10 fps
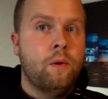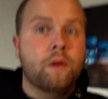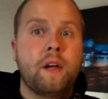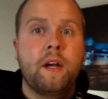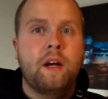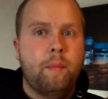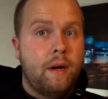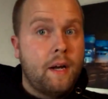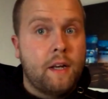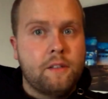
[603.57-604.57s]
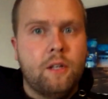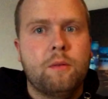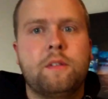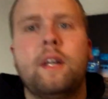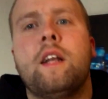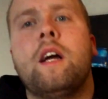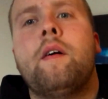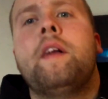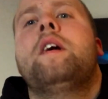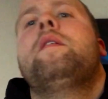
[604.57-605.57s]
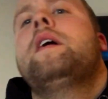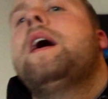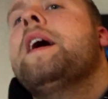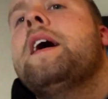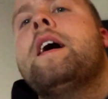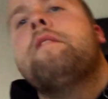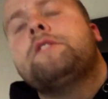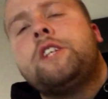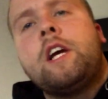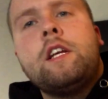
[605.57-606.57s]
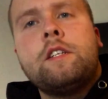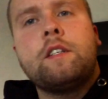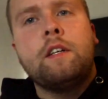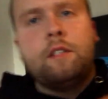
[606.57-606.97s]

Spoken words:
Okay, I'm back at the hotel now, and now I have changed,